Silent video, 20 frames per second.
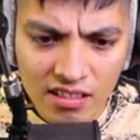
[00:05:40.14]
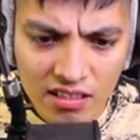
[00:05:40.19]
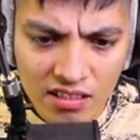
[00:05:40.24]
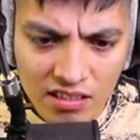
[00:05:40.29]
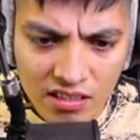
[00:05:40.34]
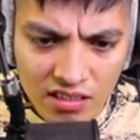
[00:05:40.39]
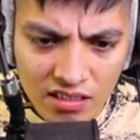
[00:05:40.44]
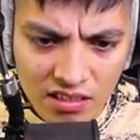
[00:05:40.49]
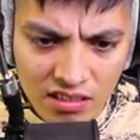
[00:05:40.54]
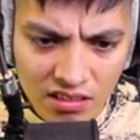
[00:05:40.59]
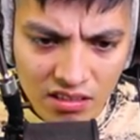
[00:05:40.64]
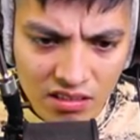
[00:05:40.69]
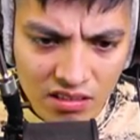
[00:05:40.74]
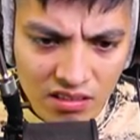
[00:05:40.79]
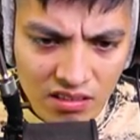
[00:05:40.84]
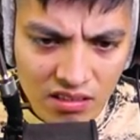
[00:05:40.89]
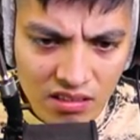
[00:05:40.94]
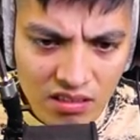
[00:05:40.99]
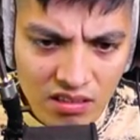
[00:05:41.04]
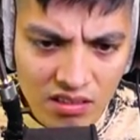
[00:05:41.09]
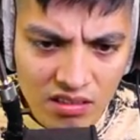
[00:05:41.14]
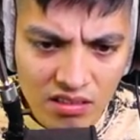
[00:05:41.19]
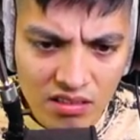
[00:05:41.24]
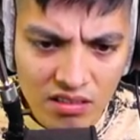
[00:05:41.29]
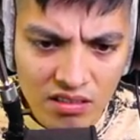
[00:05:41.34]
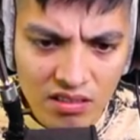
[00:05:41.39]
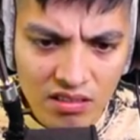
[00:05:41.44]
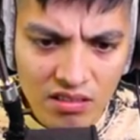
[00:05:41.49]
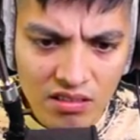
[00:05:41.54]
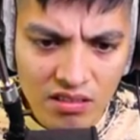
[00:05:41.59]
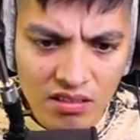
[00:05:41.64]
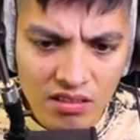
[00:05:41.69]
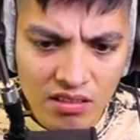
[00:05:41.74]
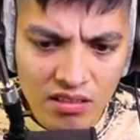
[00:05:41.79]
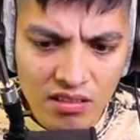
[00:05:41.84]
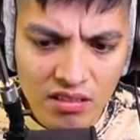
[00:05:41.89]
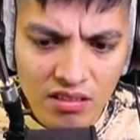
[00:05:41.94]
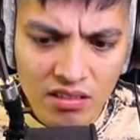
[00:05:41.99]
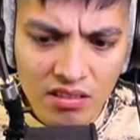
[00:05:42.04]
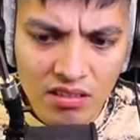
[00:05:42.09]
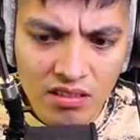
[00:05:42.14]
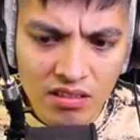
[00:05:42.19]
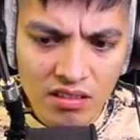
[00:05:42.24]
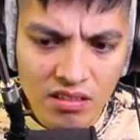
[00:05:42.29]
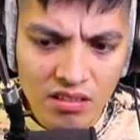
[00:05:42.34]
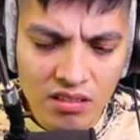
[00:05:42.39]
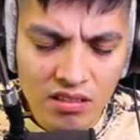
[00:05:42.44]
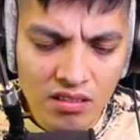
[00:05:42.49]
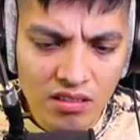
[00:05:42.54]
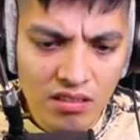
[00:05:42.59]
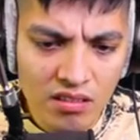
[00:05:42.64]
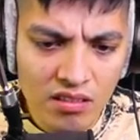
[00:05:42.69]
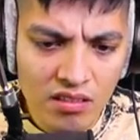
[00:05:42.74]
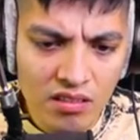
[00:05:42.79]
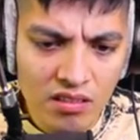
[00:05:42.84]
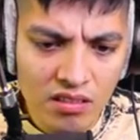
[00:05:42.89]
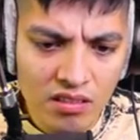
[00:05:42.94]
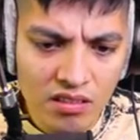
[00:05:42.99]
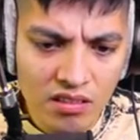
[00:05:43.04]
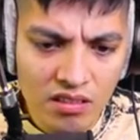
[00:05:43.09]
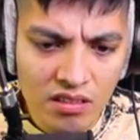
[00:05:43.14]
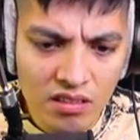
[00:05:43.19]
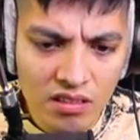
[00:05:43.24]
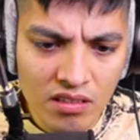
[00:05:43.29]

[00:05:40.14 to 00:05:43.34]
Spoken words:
[no speech]